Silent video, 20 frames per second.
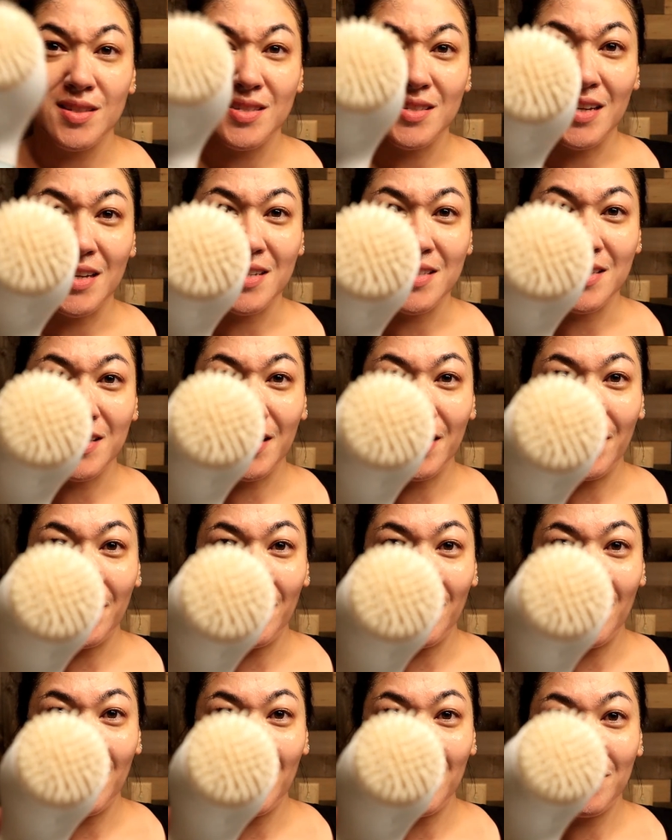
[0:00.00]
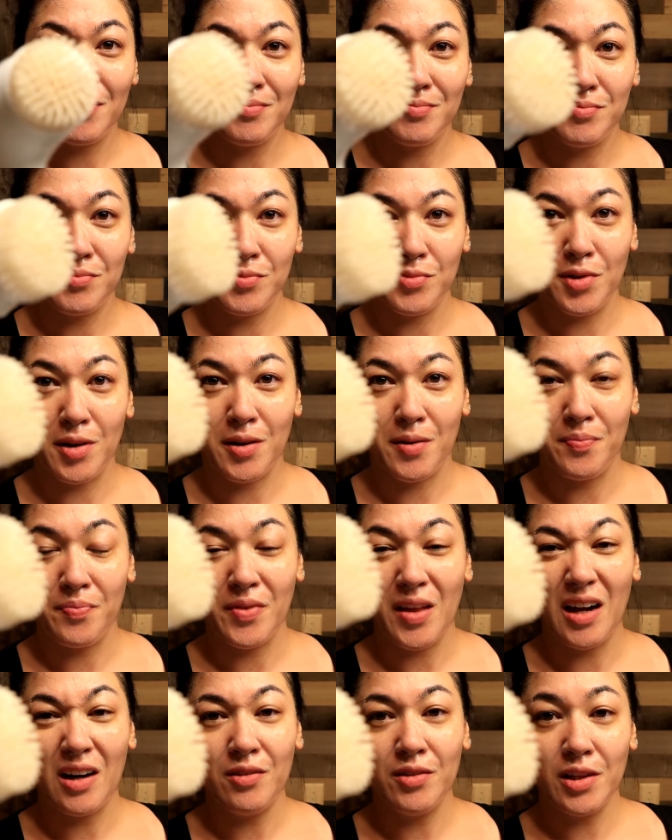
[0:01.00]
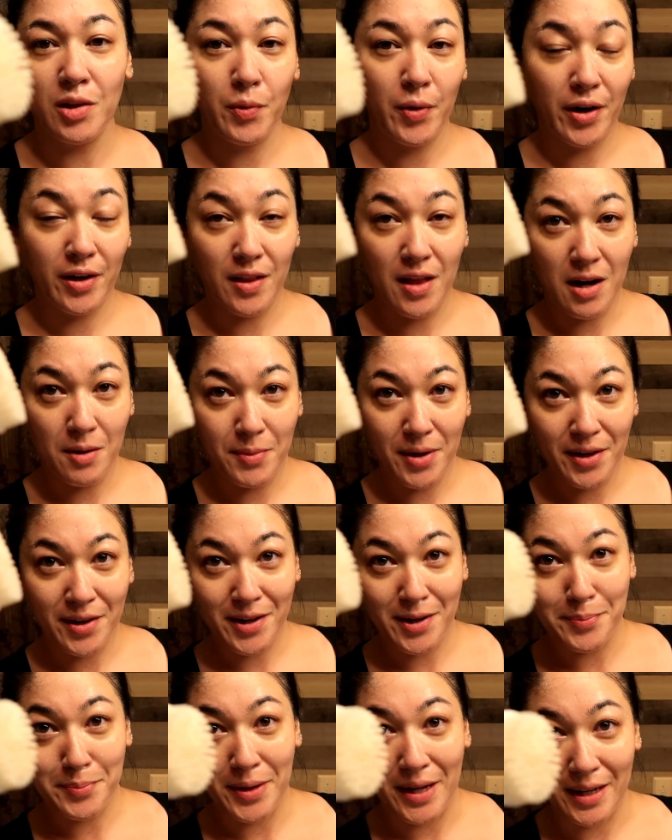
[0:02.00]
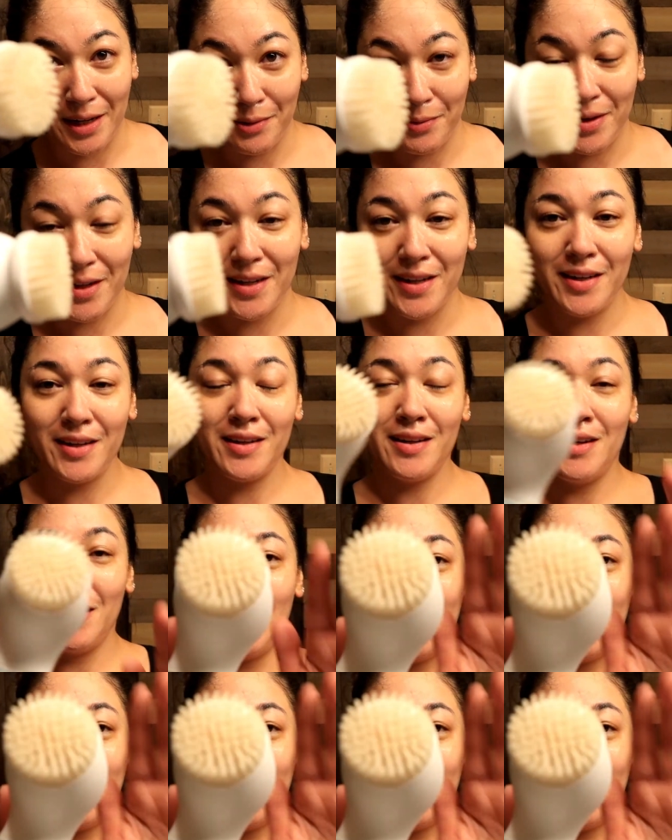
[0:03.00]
It's nice and, well, I don't really wear a lot of makeup anyway,